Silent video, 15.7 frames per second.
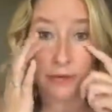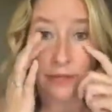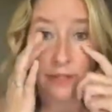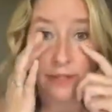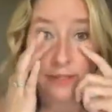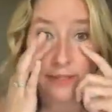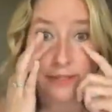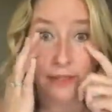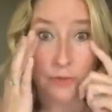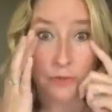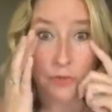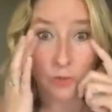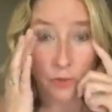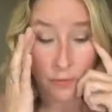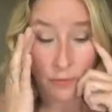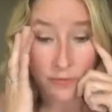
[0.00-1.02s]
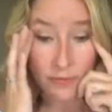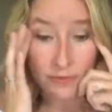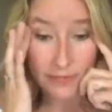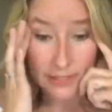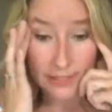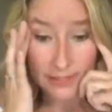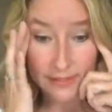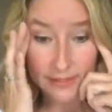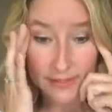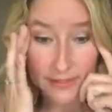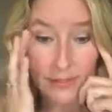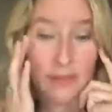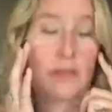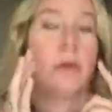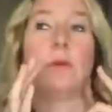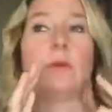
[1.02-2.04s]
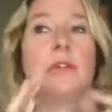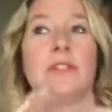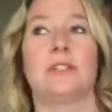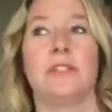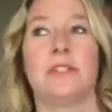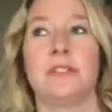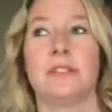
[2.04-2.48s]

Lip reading: it absorbs really easily, so it